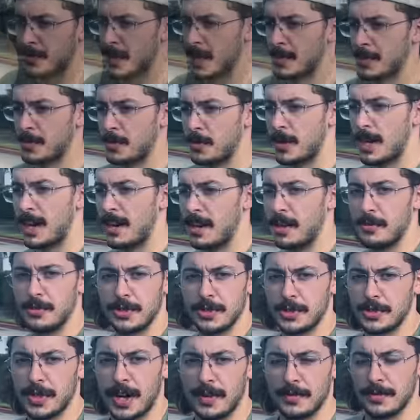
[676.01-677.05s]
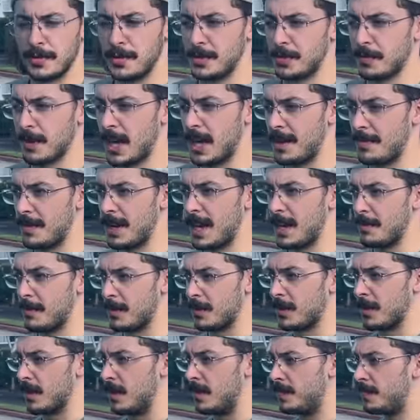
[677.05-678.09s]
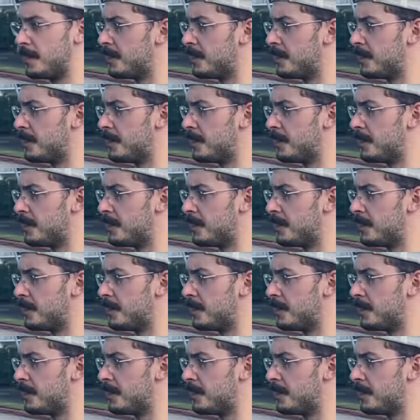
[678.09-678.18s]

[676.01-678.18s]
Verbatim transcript: So we're out here. We're just driving through this random neighborhood.